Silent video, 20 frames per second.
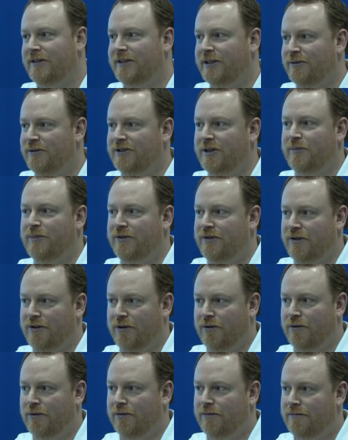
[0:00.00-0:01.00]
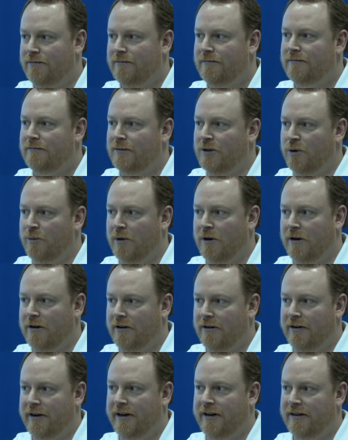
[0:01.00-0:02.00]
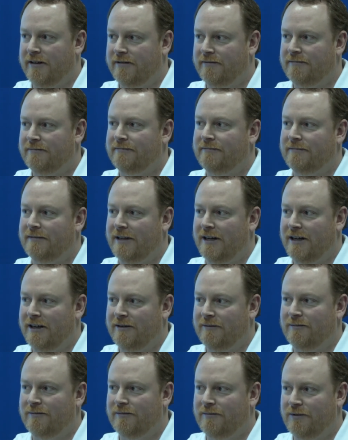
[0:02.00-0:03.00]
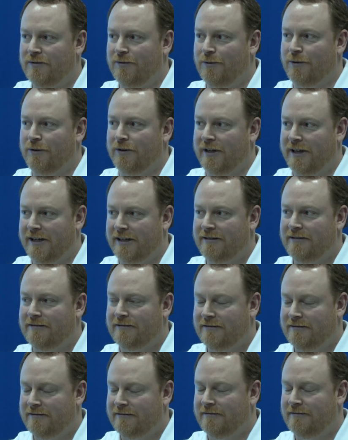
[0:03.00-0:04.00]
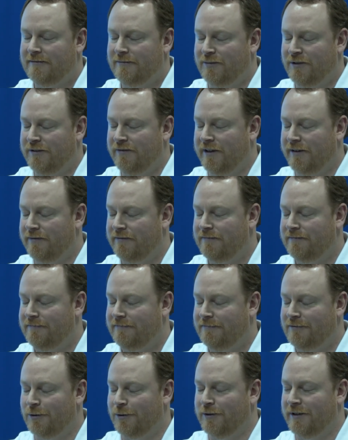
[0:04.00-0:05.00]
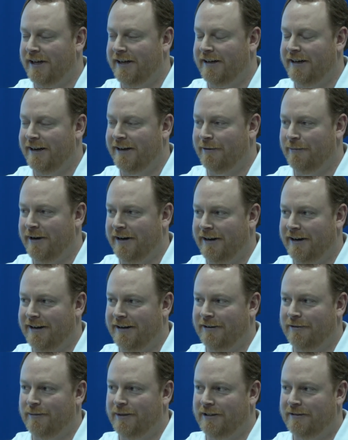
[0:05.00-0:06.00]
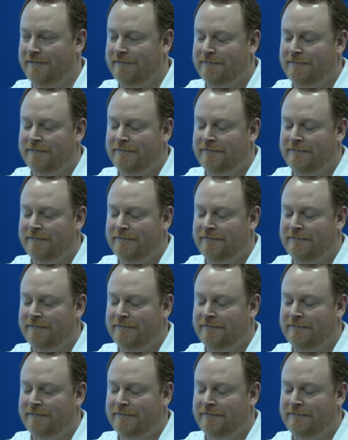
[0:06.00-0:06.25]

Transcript: That was up at the old Hobart Arena before I believe they've torn that down by now. But